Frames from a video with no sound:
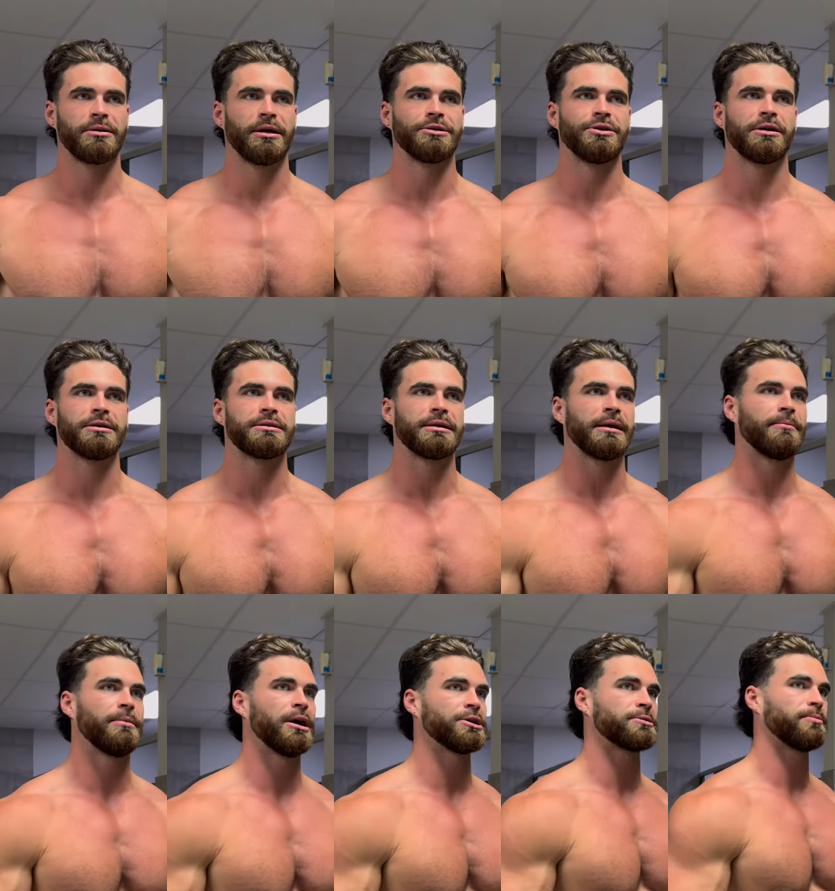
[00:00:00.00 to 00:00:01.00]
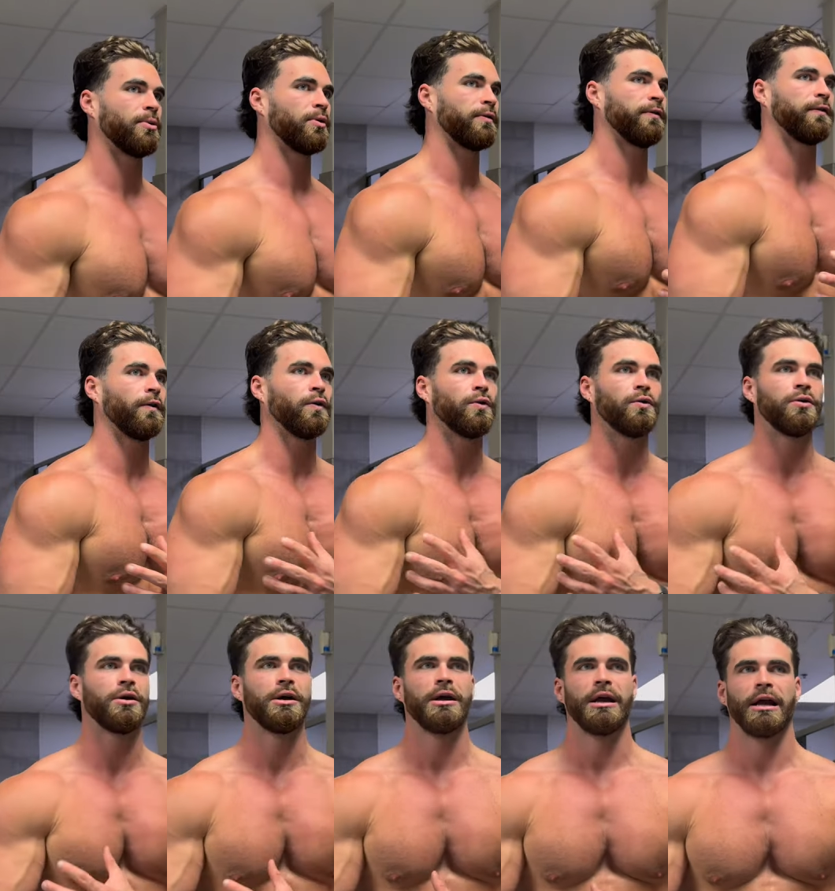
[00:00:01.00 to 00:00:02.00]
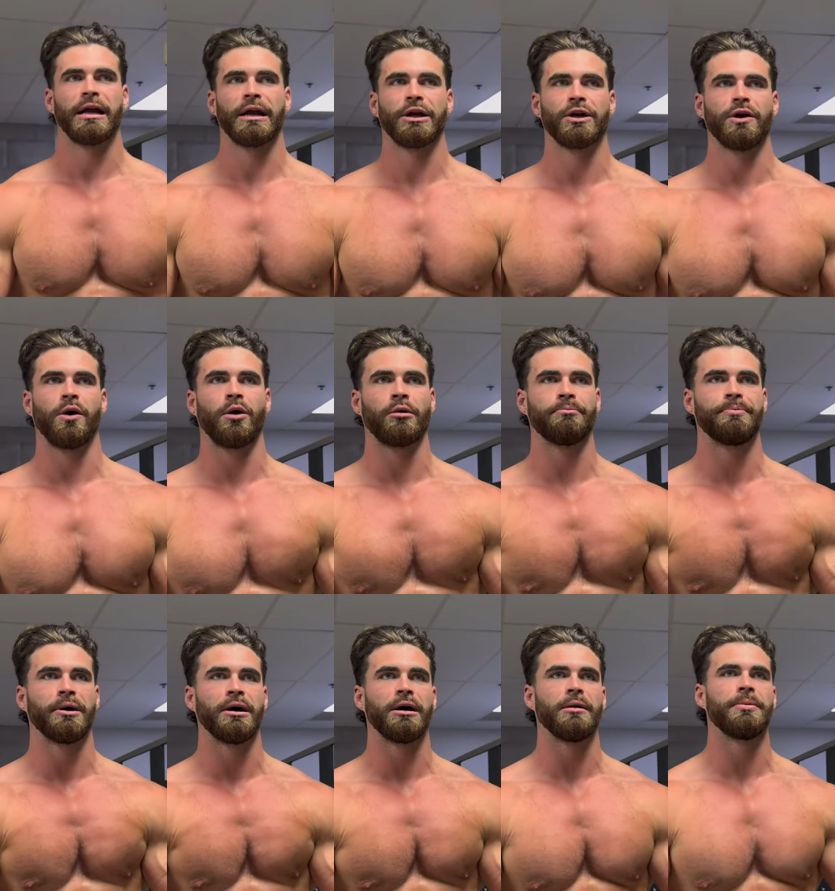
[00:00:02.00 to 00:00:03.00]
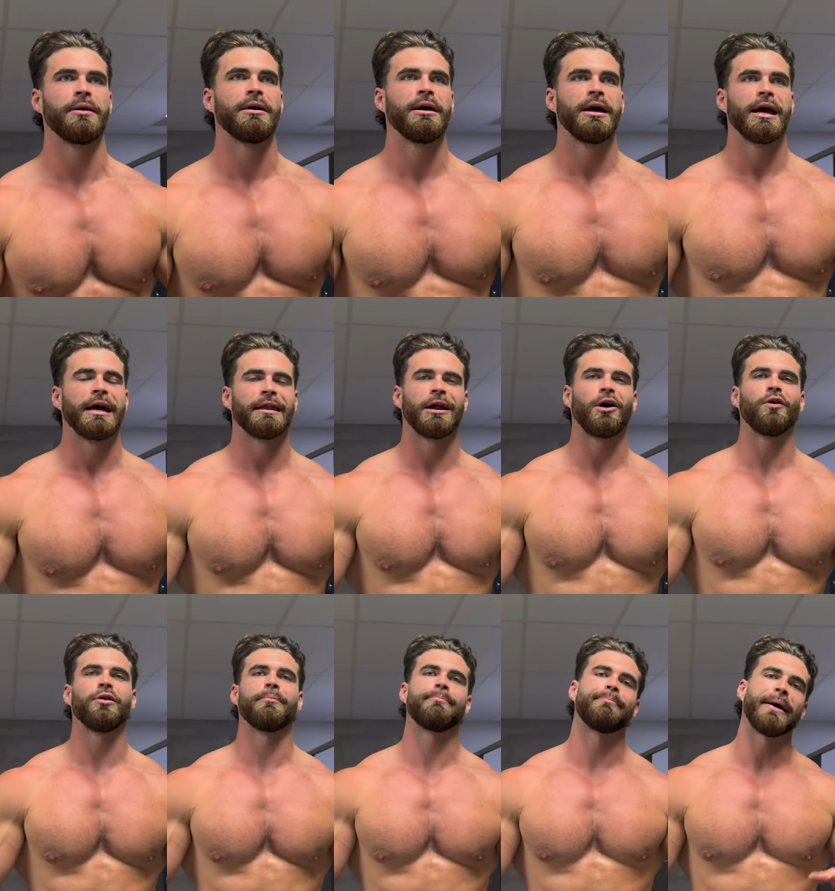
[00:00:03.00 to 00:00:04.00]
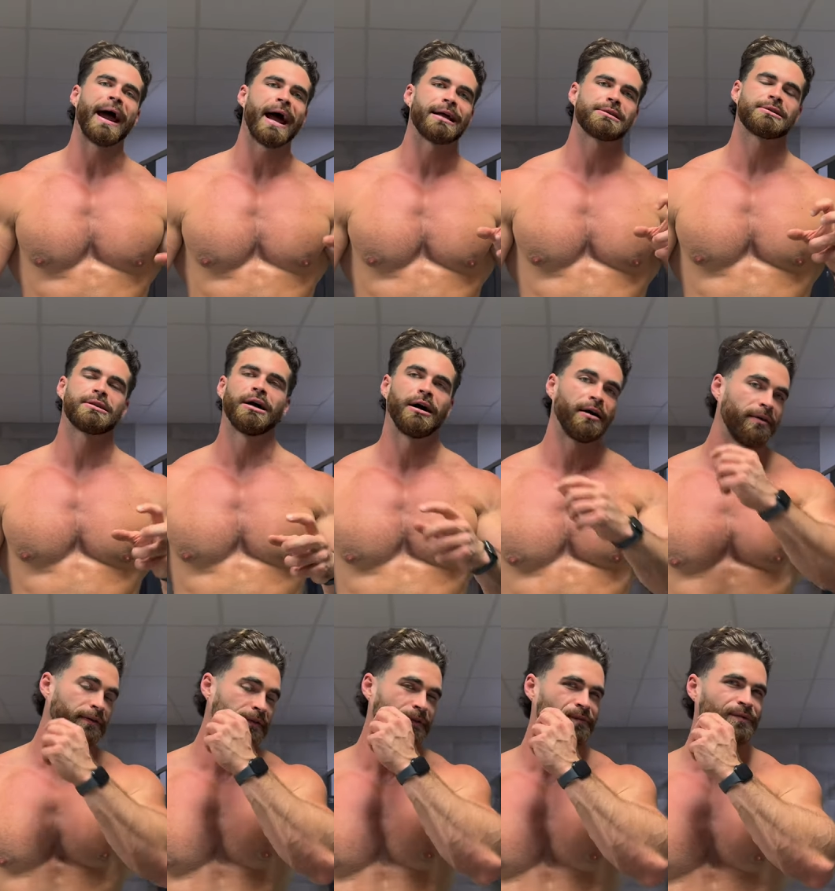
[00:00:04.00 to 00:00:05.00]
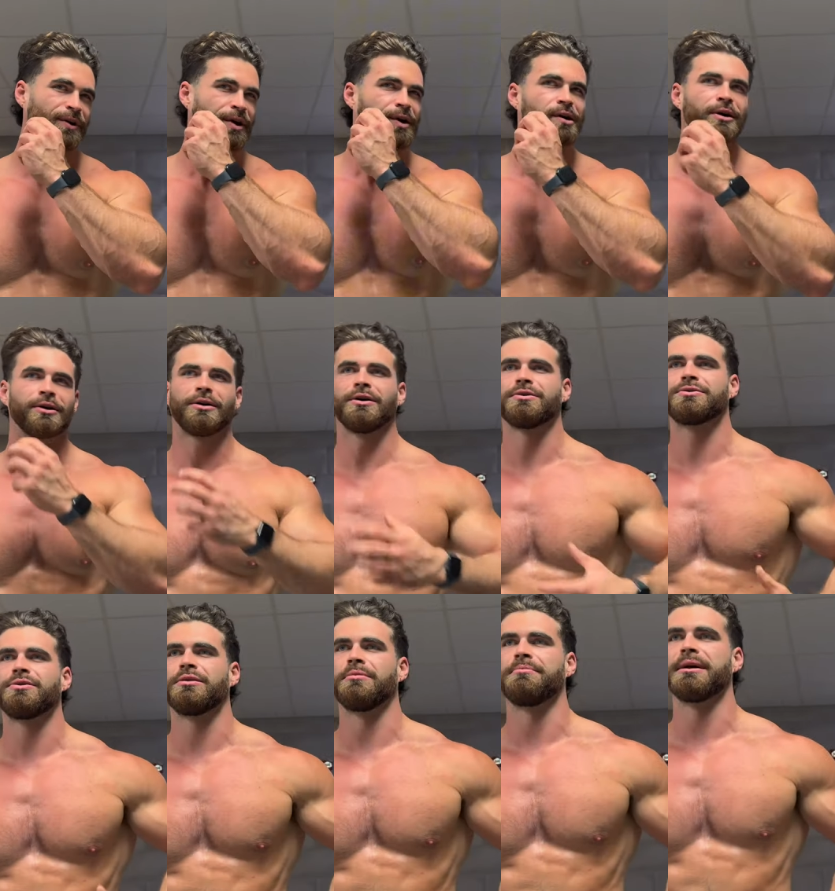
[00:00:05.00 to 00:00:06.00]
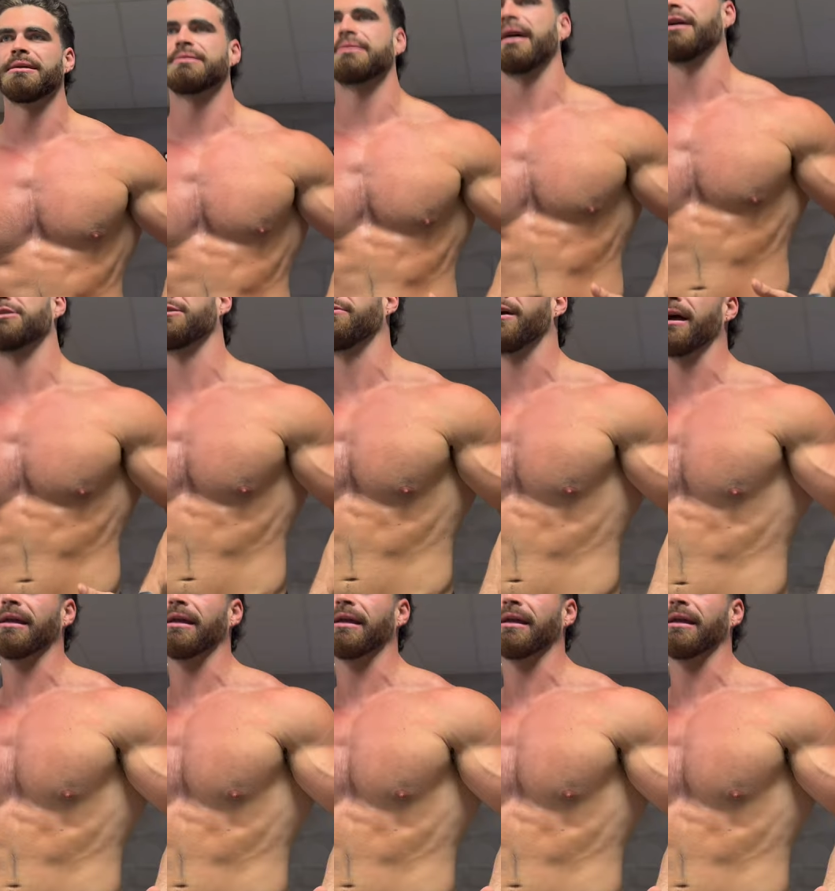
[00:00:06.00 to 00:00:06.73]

As you can see, I'm much more full, got a good arm pump, and all the bad stuff goes to the midsection, right?